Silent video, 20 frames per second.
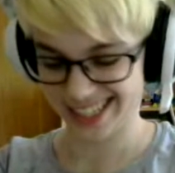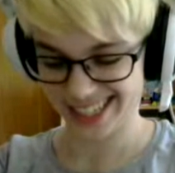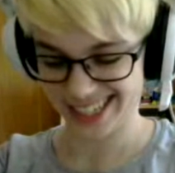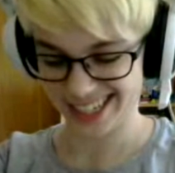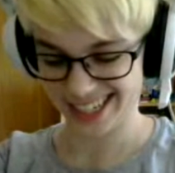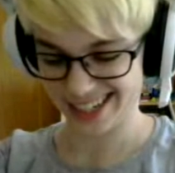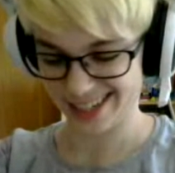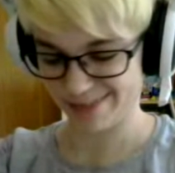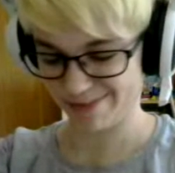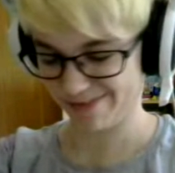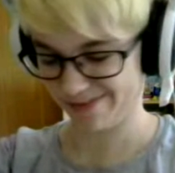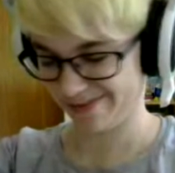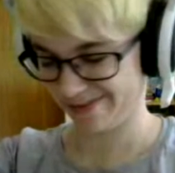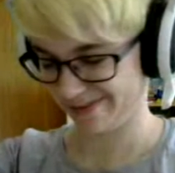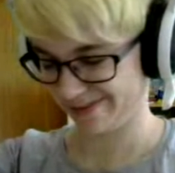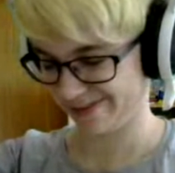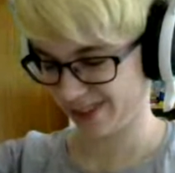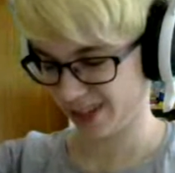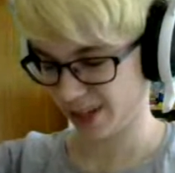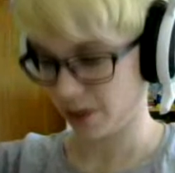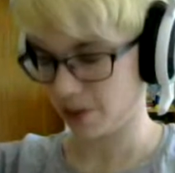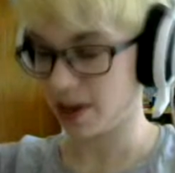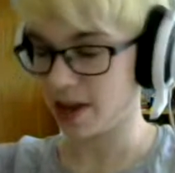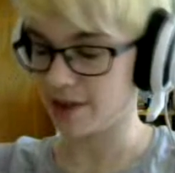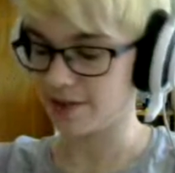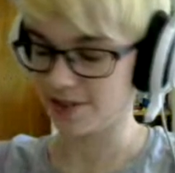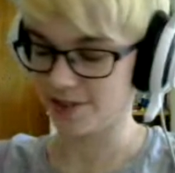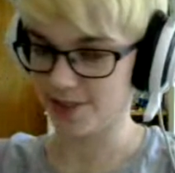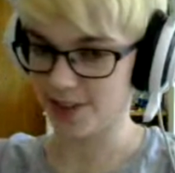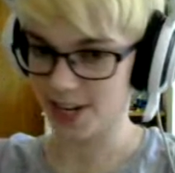Um, well, that
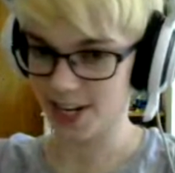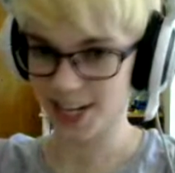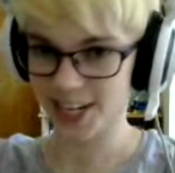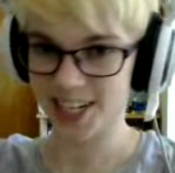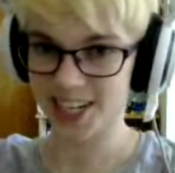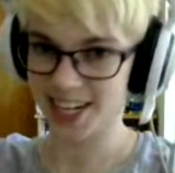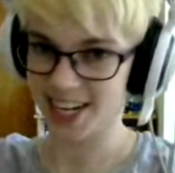was fun.